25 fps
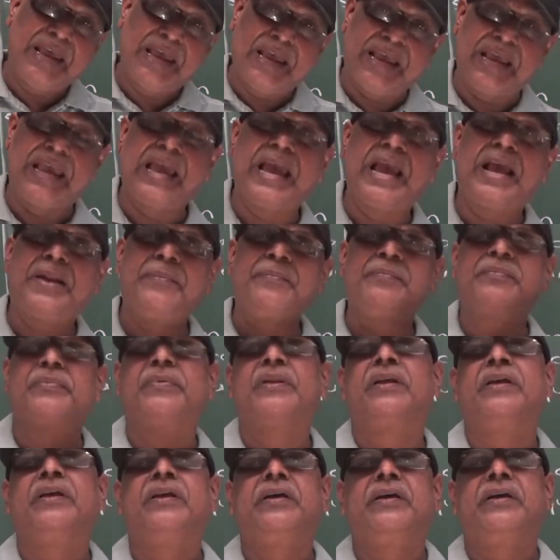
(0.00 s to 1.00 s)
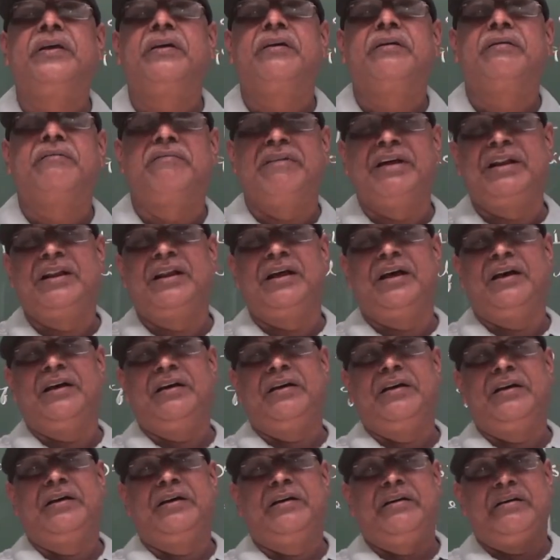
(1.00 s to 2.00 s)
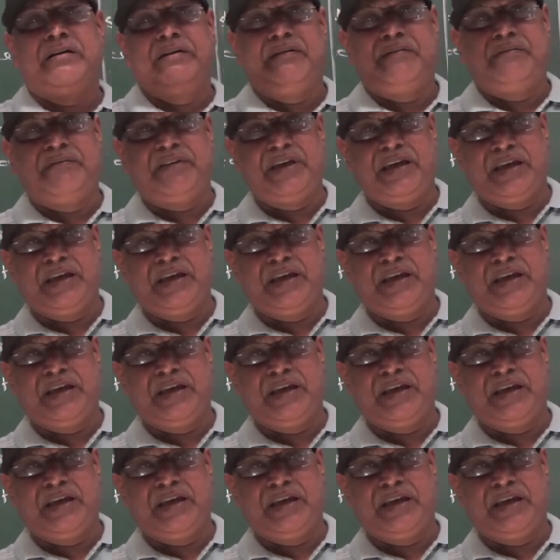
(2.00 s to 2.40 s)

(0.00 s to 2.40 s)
Again, when